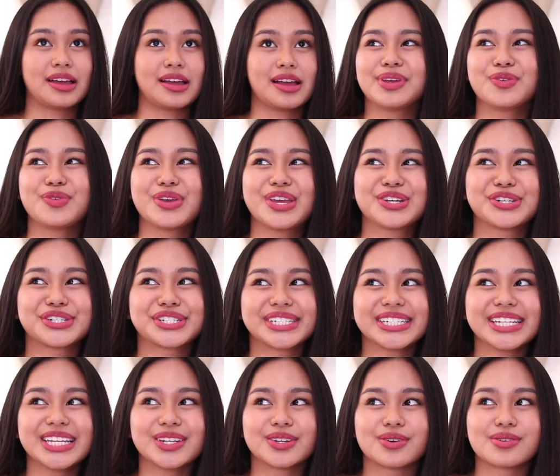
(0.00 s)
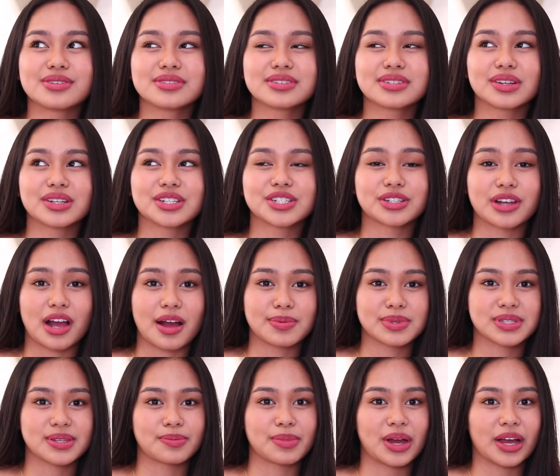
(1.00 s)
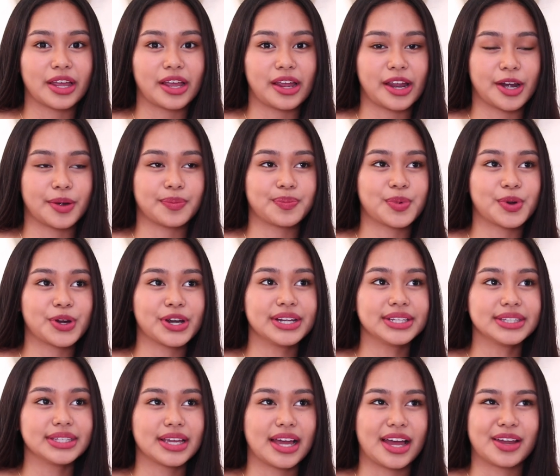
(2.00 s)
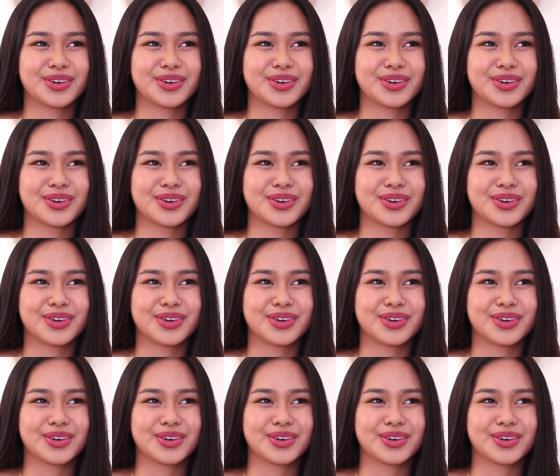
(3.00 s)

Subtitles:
I mean, we usually don't shop sa mga airport.